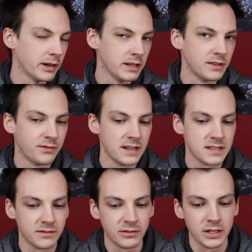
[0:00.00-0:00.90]
very
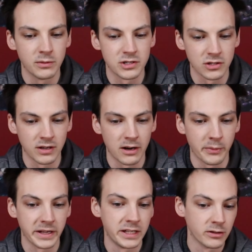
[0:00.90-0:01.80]
defensively, which
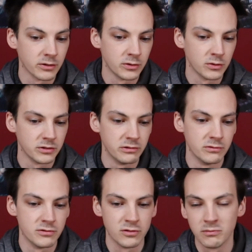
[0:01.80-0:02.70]
allowed my Hierodual
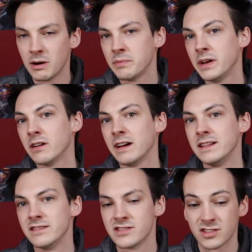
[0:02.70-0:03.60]
to zoom up there
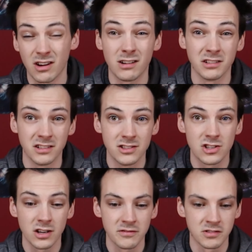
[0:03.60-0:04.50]
and stall a
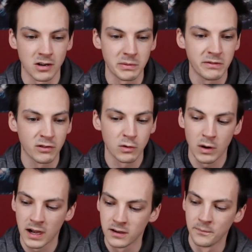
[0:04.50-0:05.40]
good chunk of his army for a
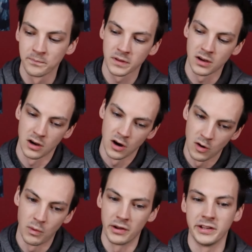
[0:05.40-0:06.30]
while
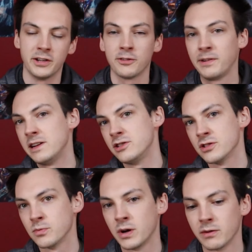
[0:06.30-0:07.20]
the Hierophant
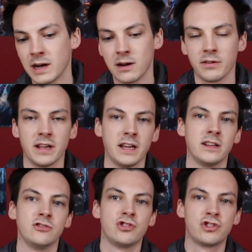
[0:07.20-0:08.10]
just went around
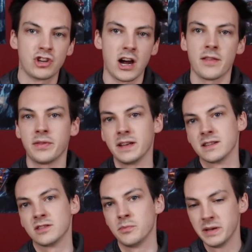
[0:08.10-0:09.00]
and shot
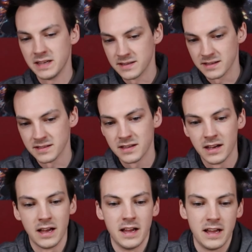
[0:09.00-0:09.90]
things to pieces.
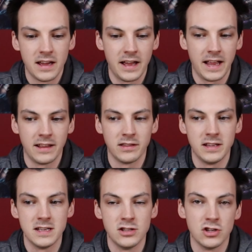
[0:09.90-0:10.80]
And
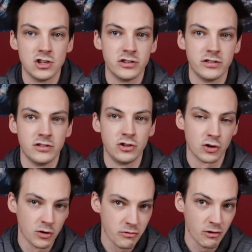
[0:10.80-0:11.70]
the
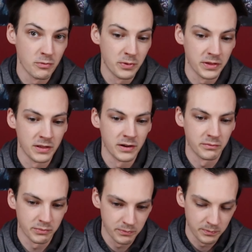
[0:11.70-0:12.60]
Neurothrope with
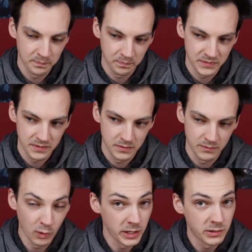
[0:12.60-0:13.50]
the
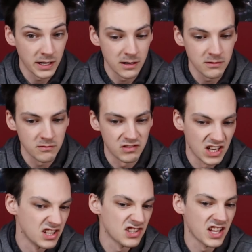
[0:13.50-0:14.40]
Void Crown
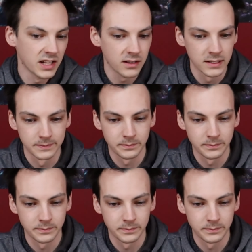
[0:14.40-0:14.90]
did his thing.